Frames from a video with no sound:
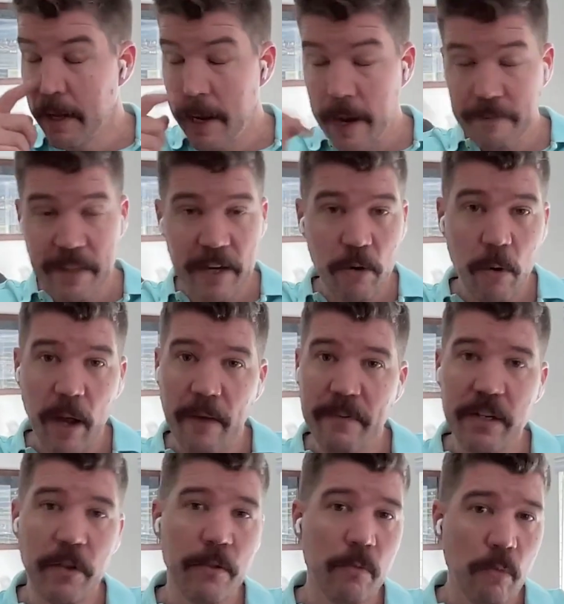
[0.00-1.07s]
If they don't have
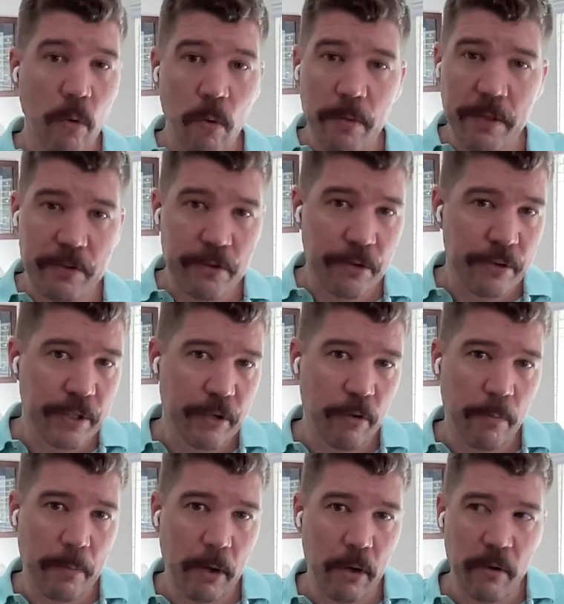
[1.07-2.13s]
another role, they'll turn it
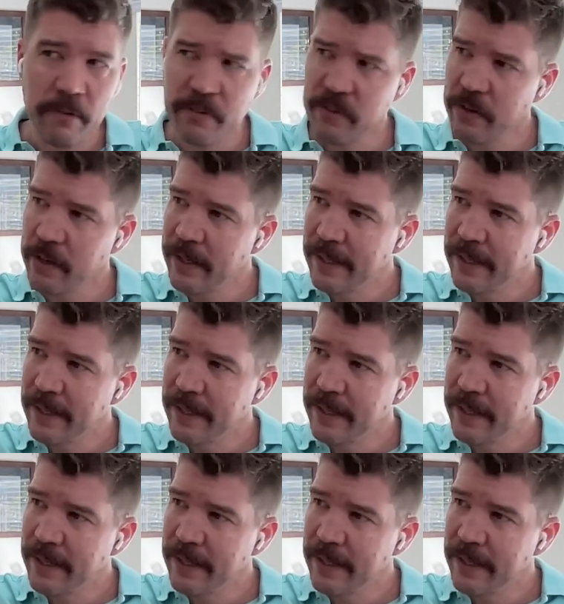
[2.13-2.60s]
on pause.